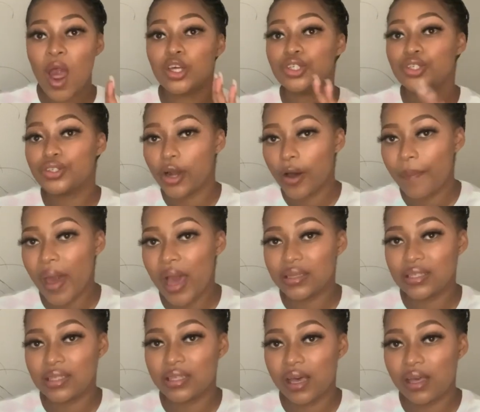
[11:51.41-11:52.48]
stop
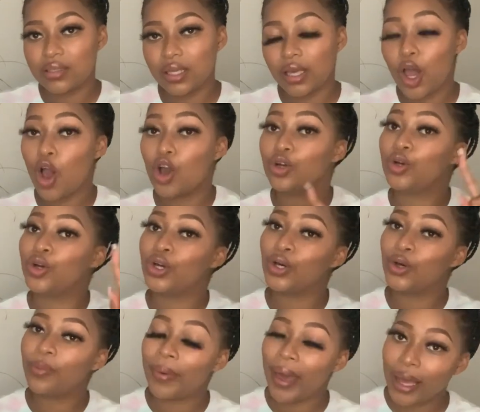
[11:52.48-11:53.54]
exercising,
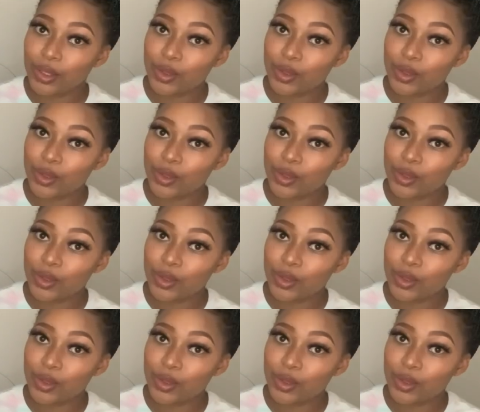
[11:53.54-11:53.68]
go back